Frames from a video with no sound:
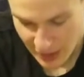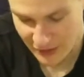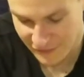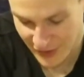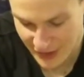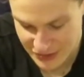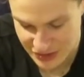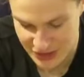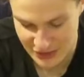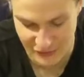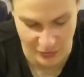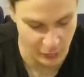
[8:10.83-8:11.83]
if I had to
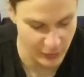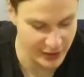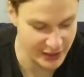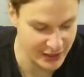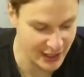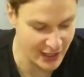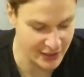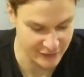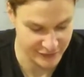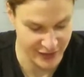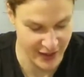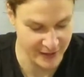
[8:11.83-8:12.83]
give a rating out
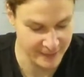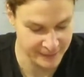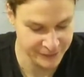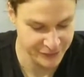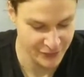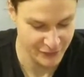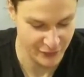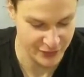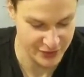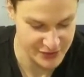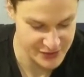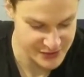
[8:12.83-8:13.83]
of 10 for
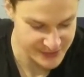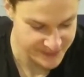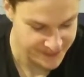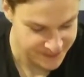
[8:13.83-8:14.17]
these,